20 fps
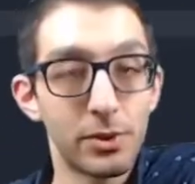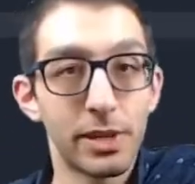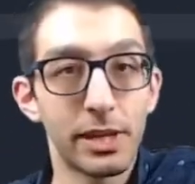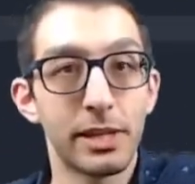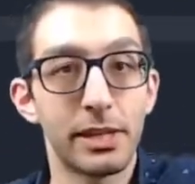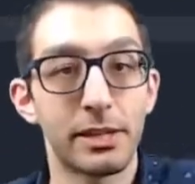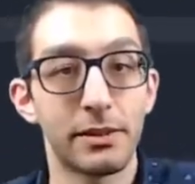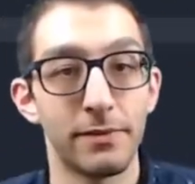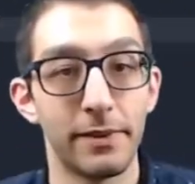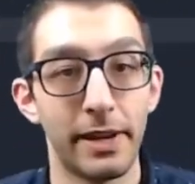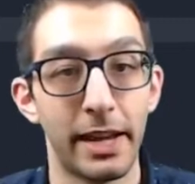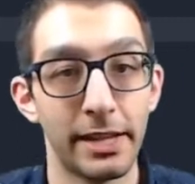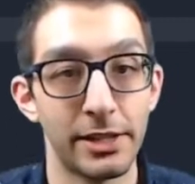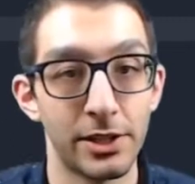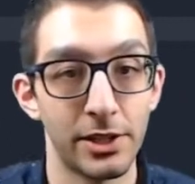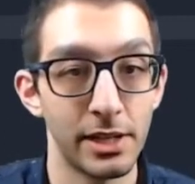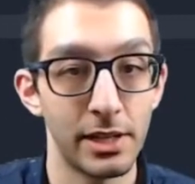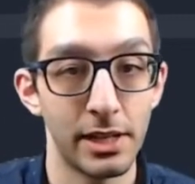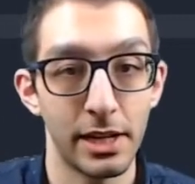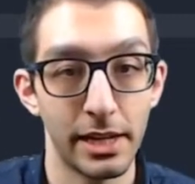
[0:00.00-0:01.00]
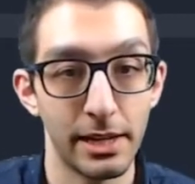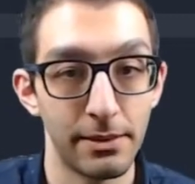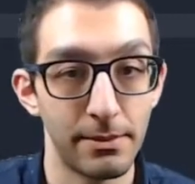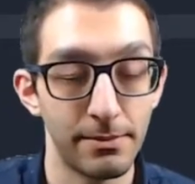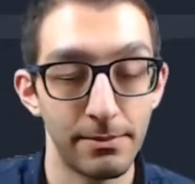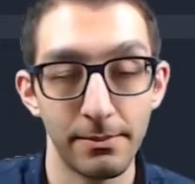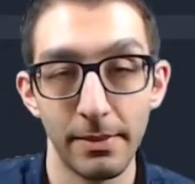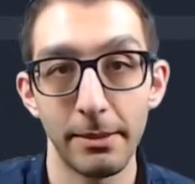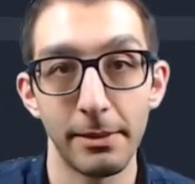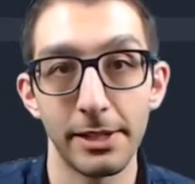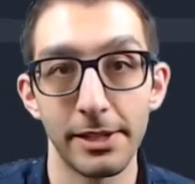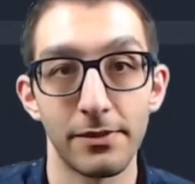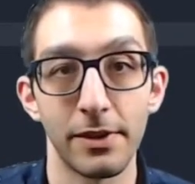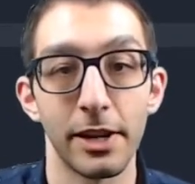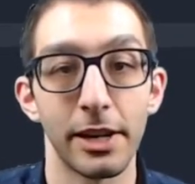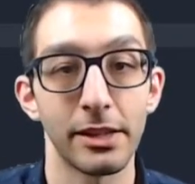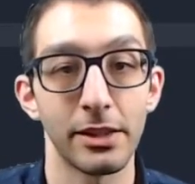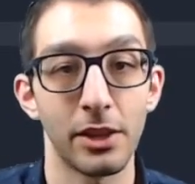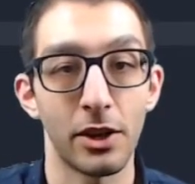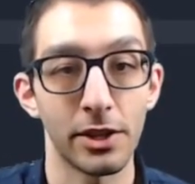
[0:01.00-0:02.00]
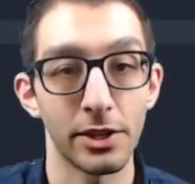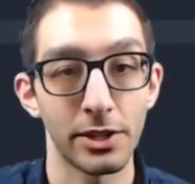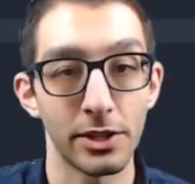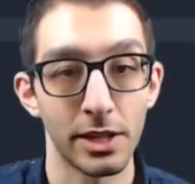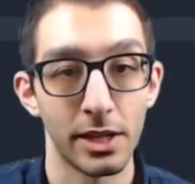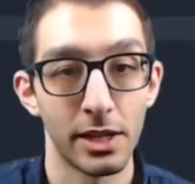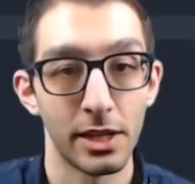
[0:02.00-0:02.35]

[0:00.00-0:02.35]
in this fashion, and maybe it's very large.